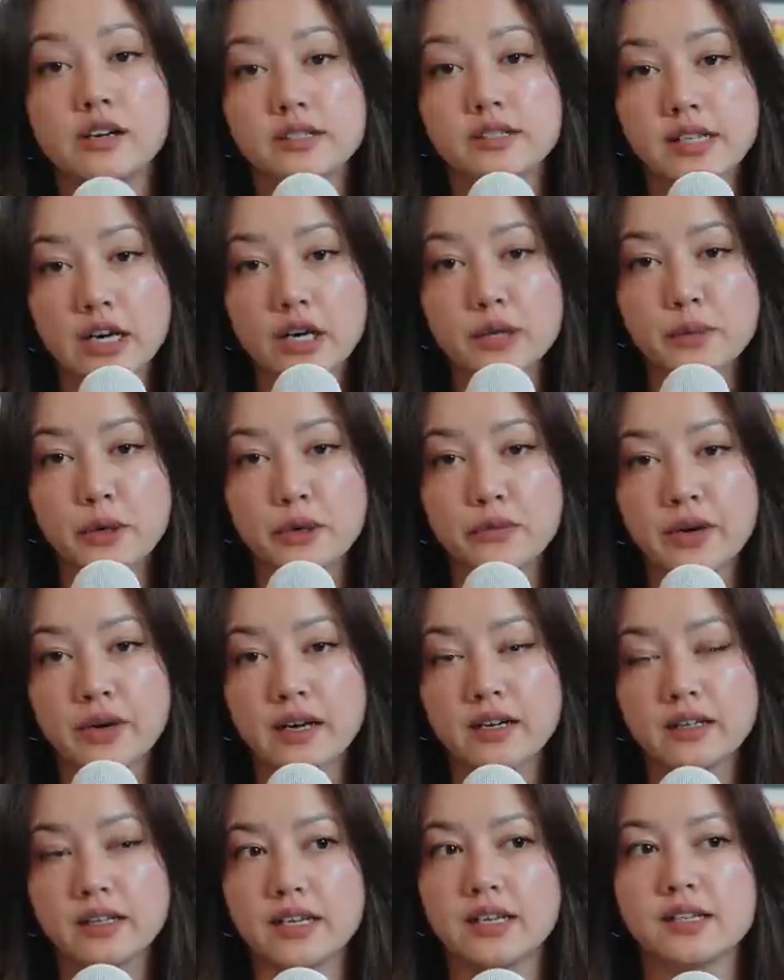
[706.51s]
Your style
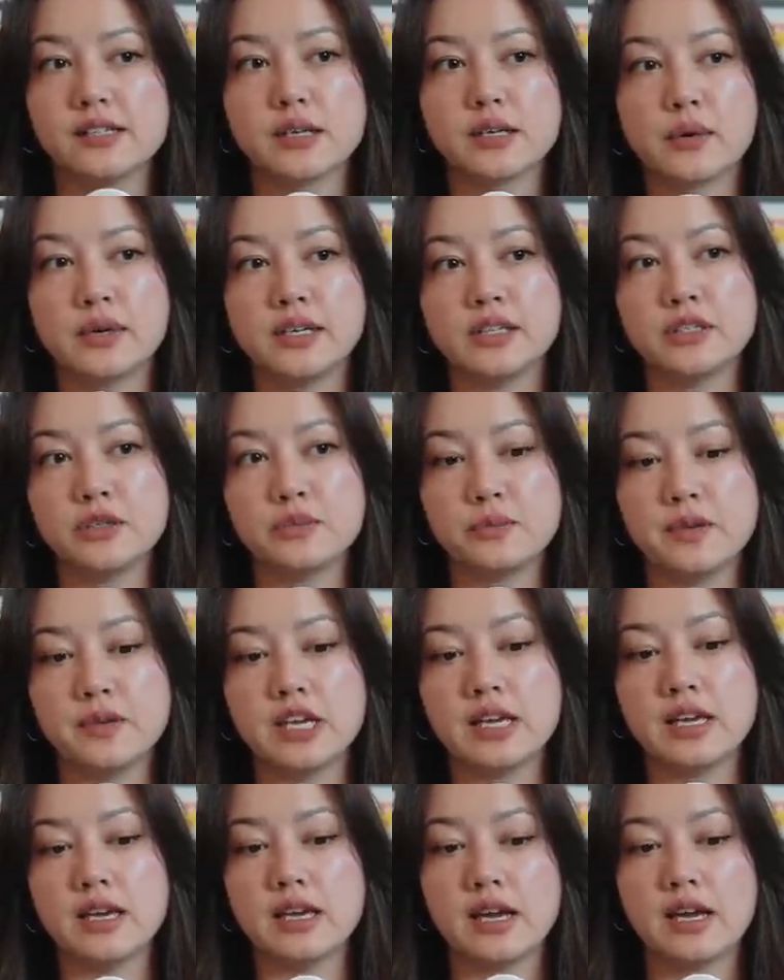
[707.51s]
profile is going to
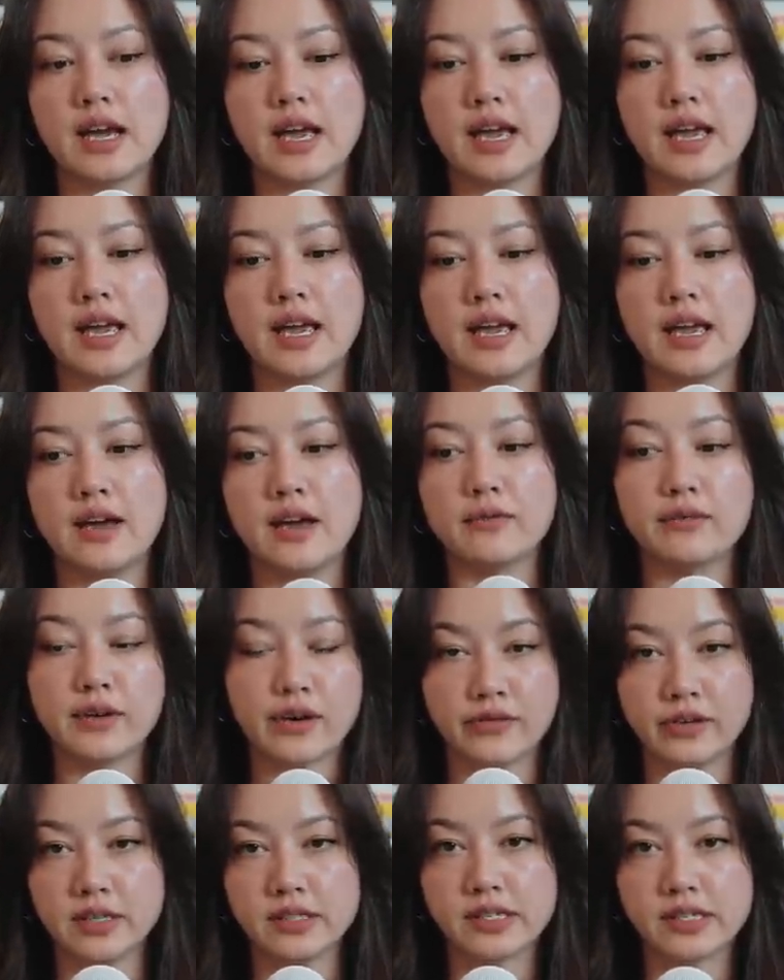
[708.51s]
be a
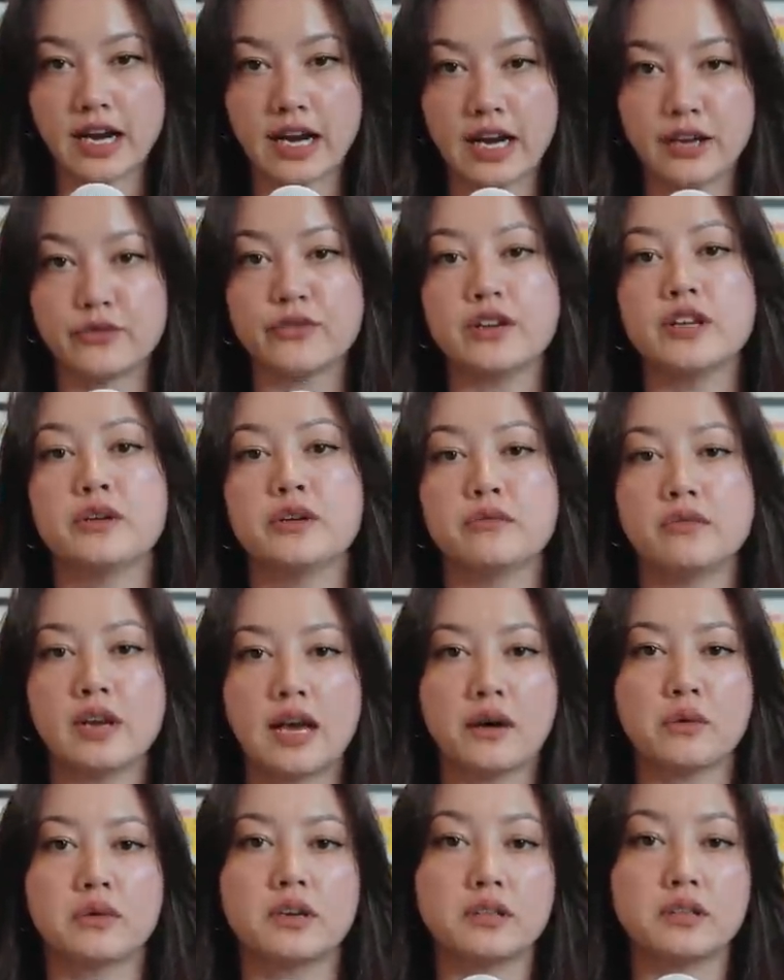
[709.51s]
reference guide for you
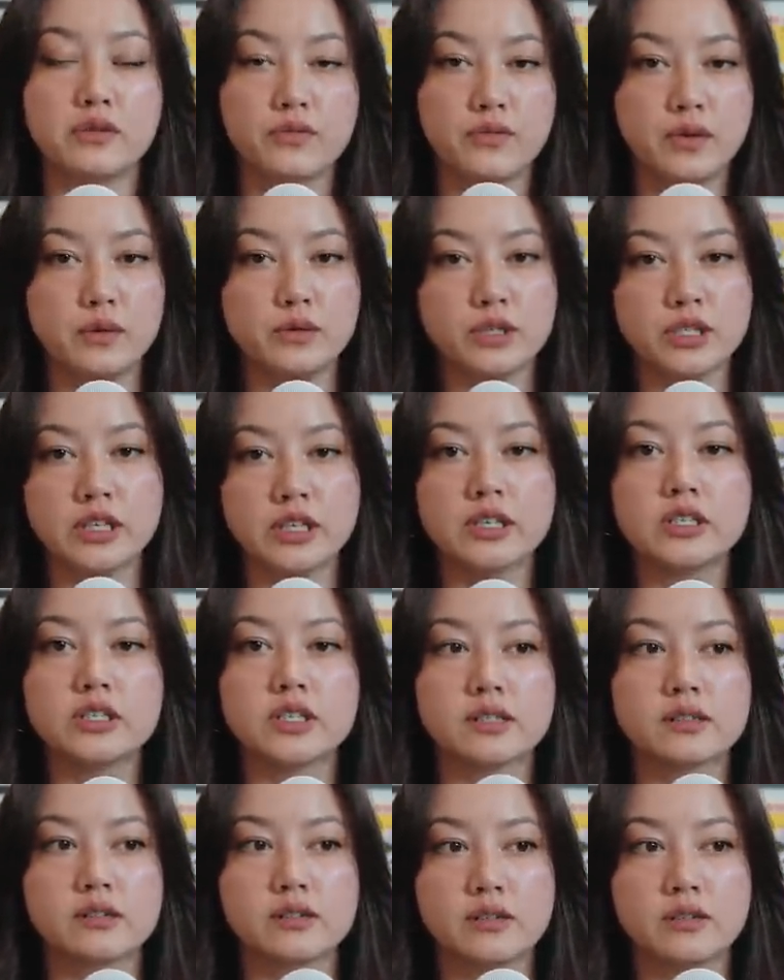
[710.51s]
now and in the future,
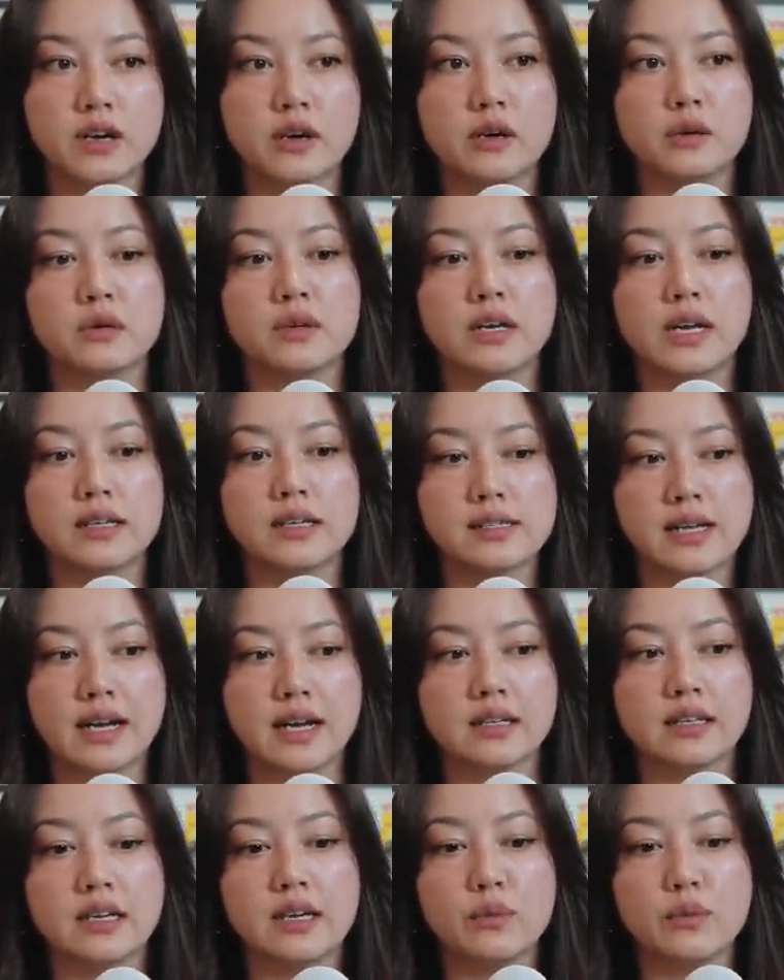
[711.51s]
just to know
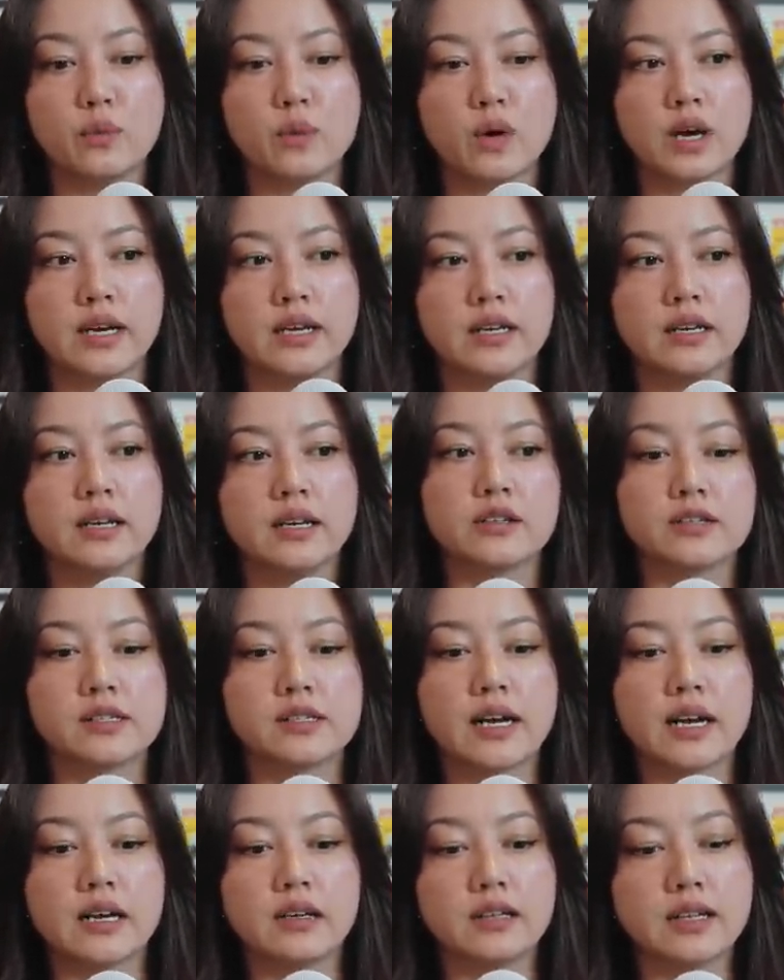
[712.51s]
exactly what your
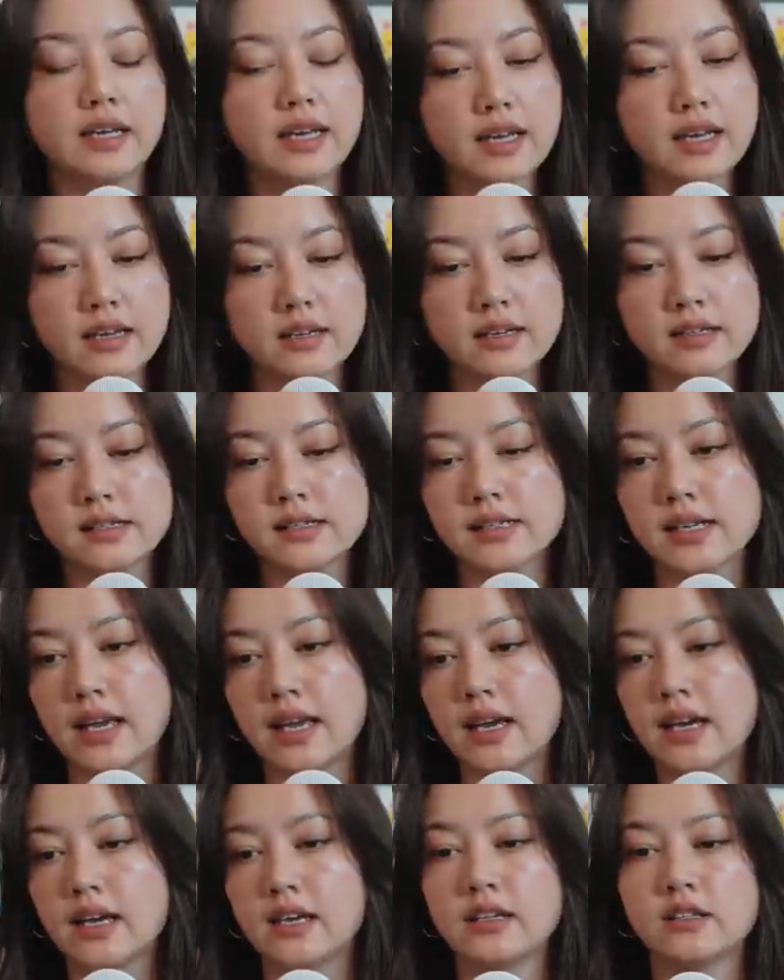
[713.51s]
style is
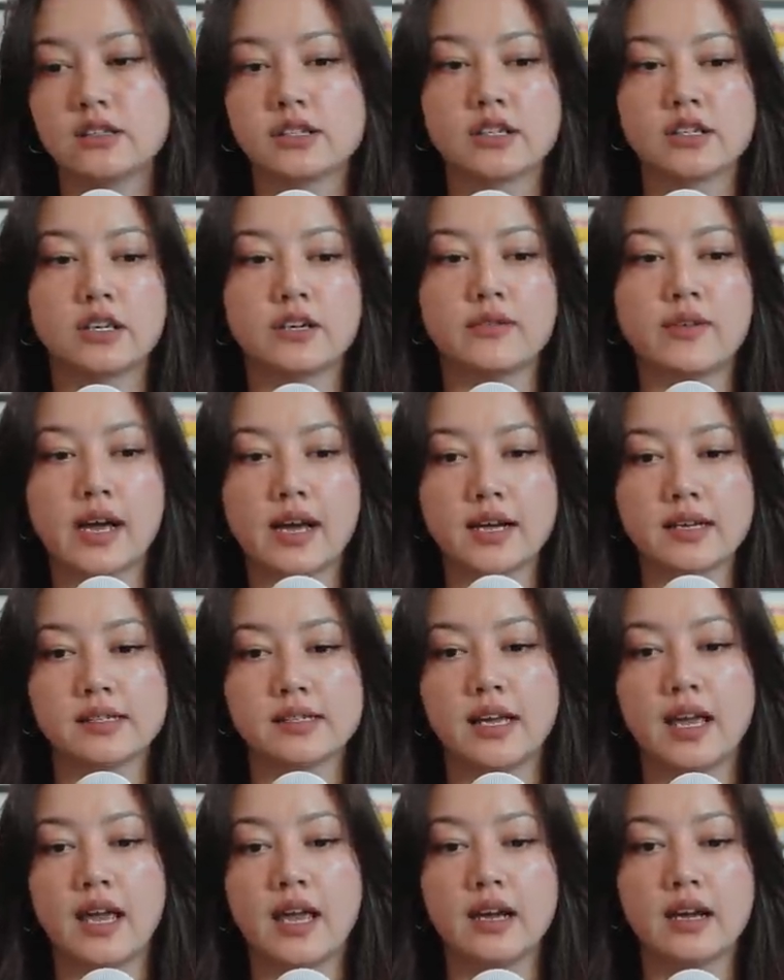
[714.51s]
and serve as
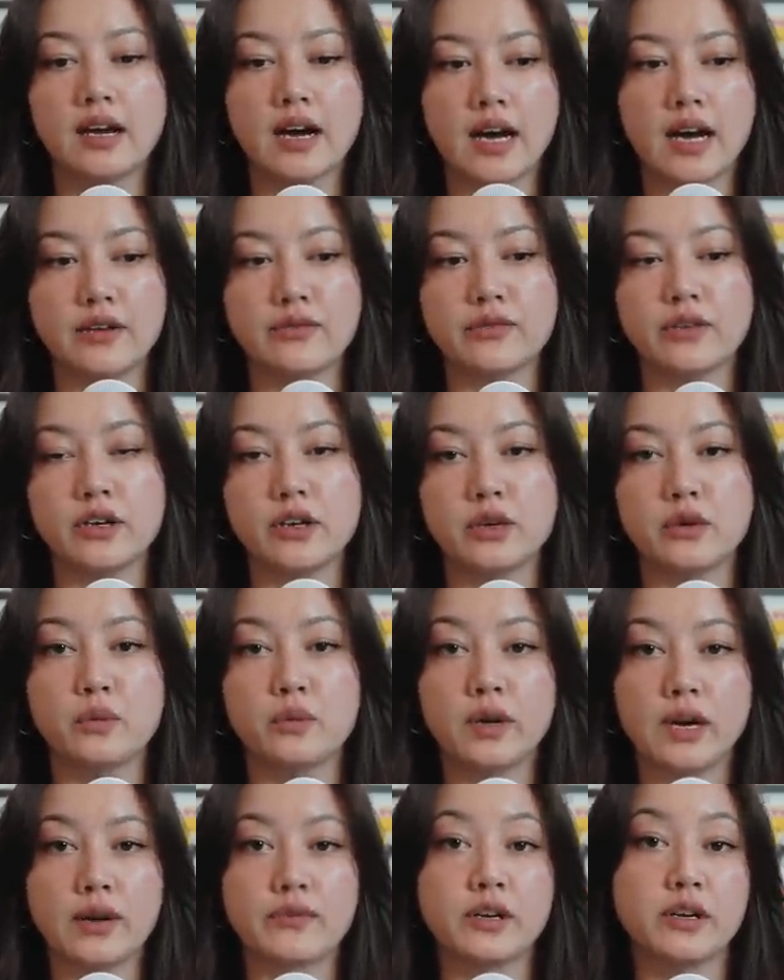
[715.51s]
a guide for you
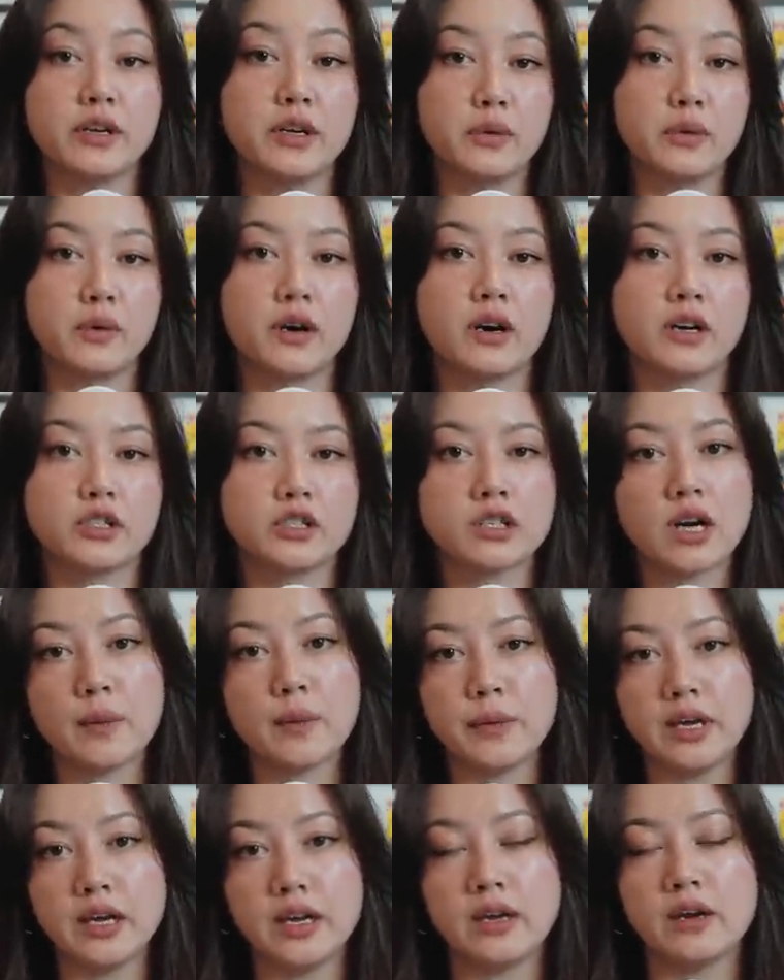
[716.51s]
whenever you are
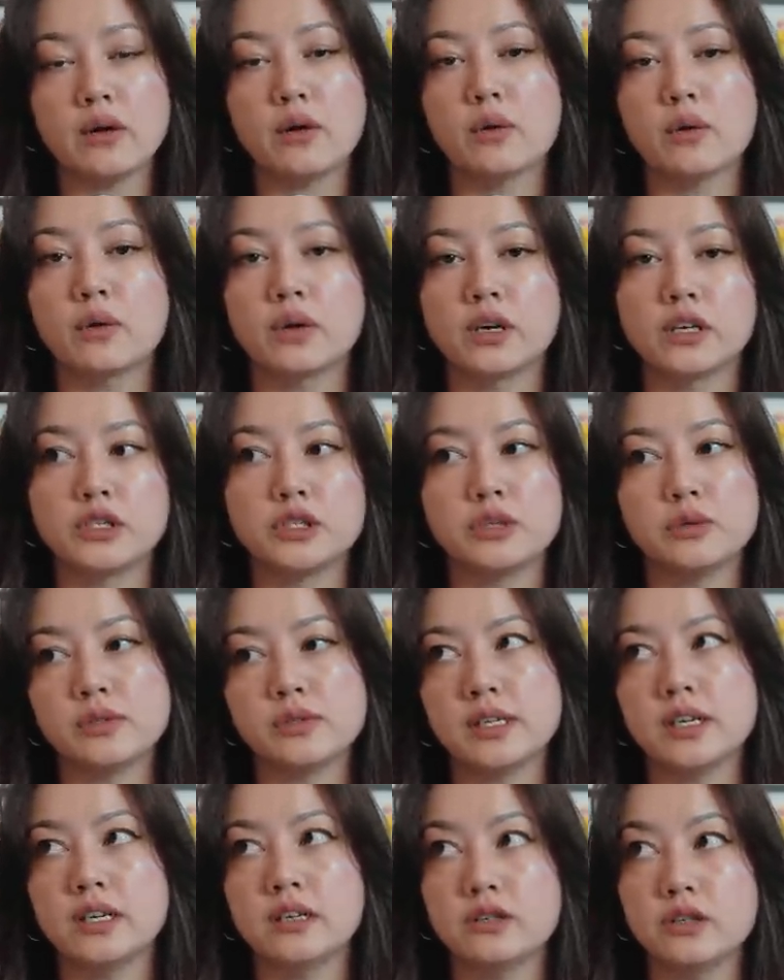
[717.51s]
shopping or
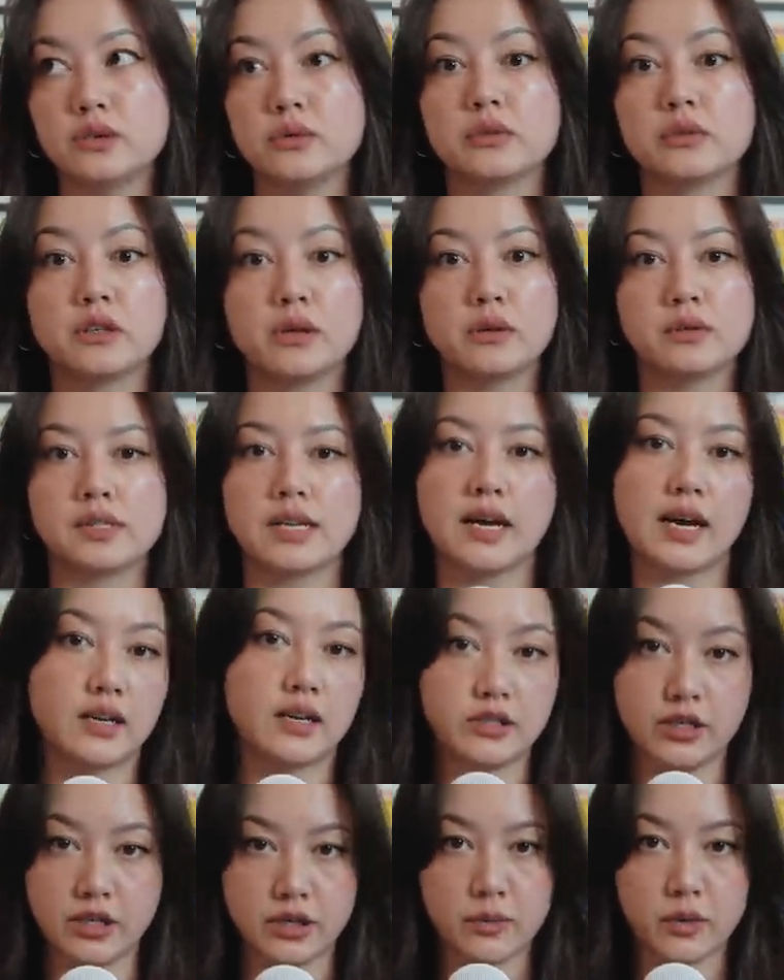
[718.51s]
choosing new clothes to
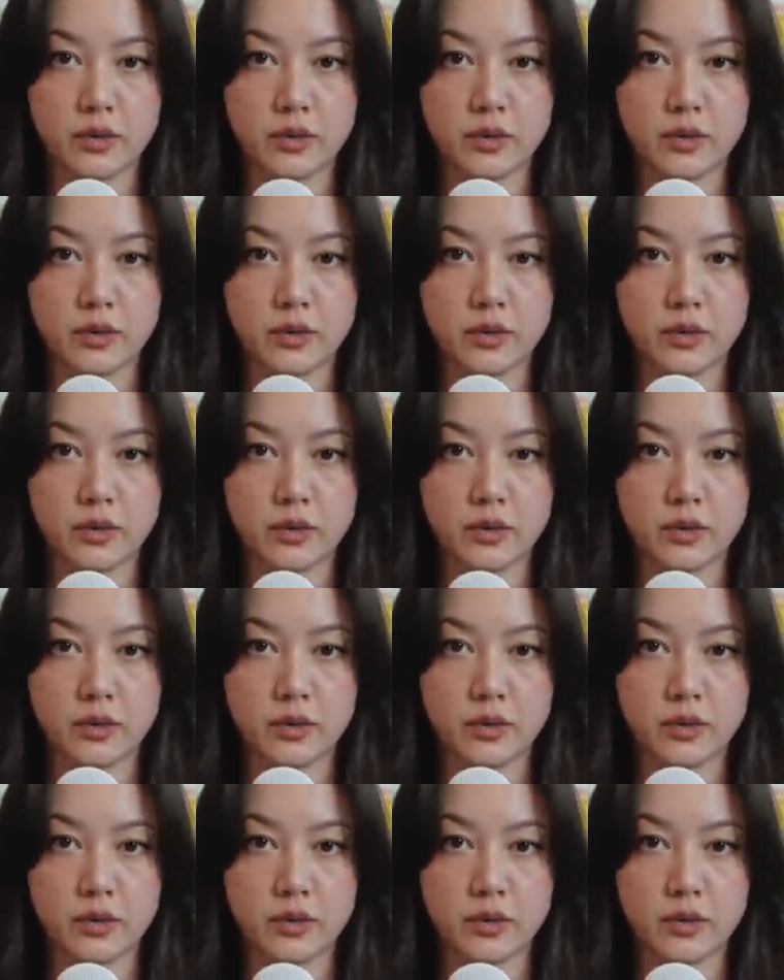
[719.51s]
add to your